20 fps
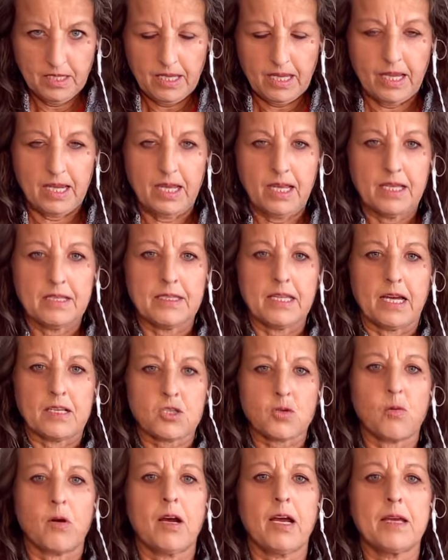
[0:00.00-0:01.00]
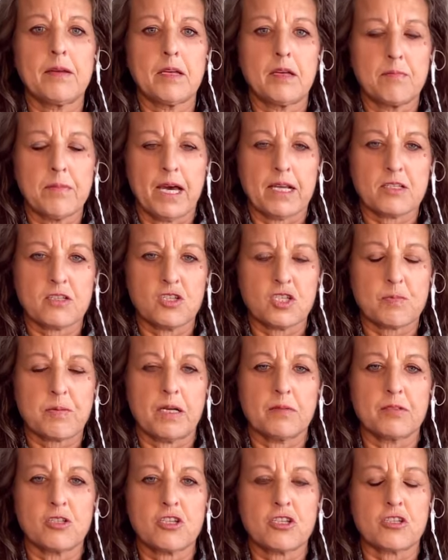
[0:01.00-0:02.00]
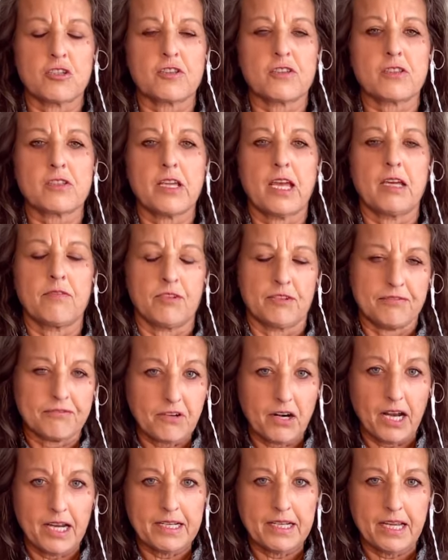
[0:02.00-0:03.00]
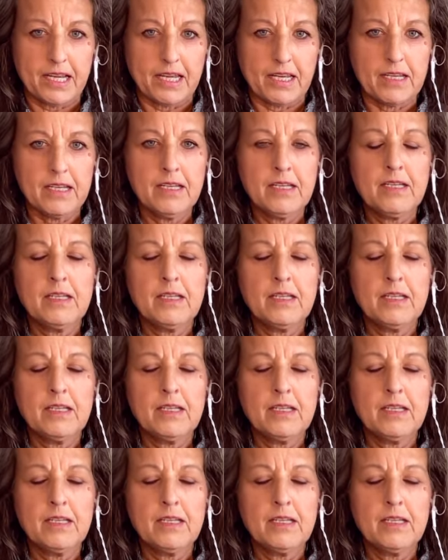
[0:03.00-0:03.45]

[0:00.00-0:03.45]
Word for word: And that's why Madison's publishes every Friday